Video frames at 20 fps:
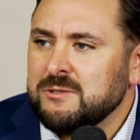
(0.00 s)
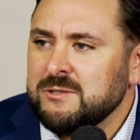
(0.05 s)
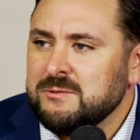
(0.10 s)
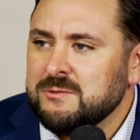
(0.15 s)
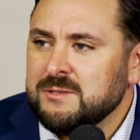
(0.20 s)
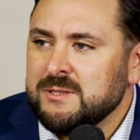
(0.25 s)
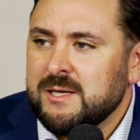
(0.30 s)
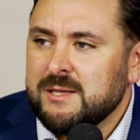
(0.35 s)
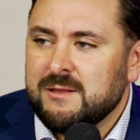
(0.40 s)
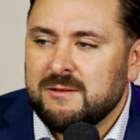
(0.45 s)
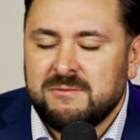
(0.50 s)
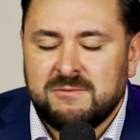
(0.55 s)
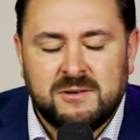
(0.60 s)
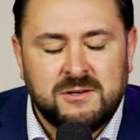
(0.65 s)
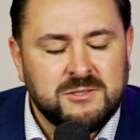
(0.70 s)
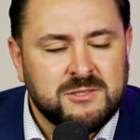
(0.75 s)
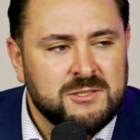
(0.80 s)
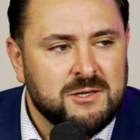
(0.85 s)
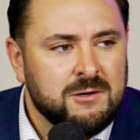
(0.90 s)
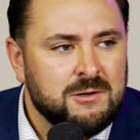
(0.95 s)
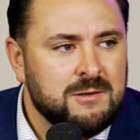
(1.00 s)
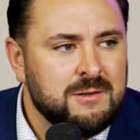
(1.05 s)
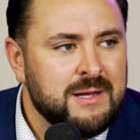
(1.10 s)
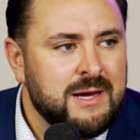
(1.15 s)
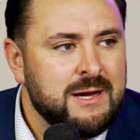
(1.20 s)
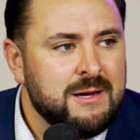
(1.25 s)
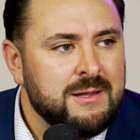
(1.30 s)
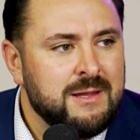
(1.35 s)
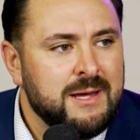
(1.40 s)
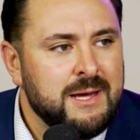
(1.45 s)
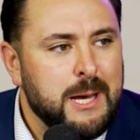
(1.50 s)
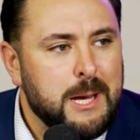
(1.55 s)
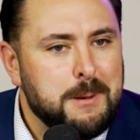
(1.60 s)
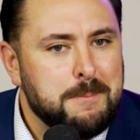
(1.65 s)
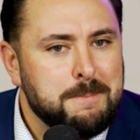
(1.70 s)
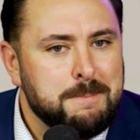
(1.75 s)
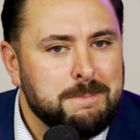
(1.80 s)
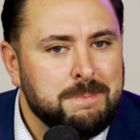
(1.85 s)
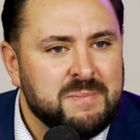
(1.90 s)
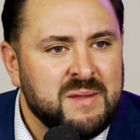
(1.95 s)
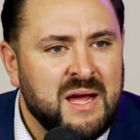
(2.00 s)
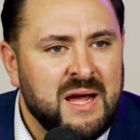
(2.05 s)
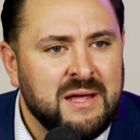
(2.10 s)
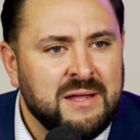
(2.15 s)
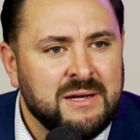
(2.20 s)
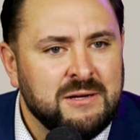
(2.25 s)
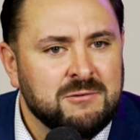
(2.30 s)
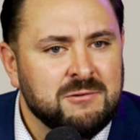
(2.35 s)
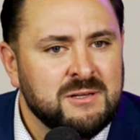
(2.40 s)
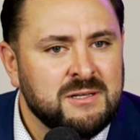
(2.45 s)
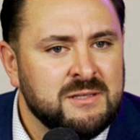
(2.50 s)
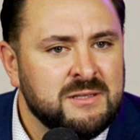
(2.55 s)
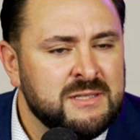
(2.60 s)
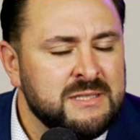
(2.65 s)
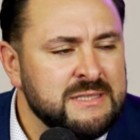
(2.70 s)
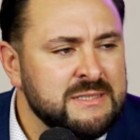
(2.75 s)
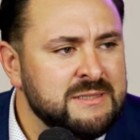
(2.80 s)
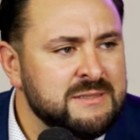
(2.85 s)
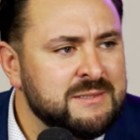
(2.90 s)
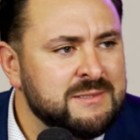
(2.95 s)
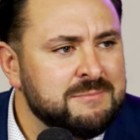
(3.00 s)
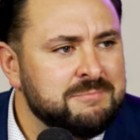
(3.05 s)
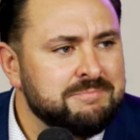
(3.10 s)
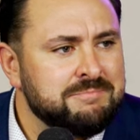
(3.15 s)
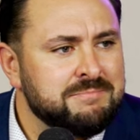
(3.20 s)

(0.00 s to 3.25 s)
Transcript: She was like the first girl that like I like really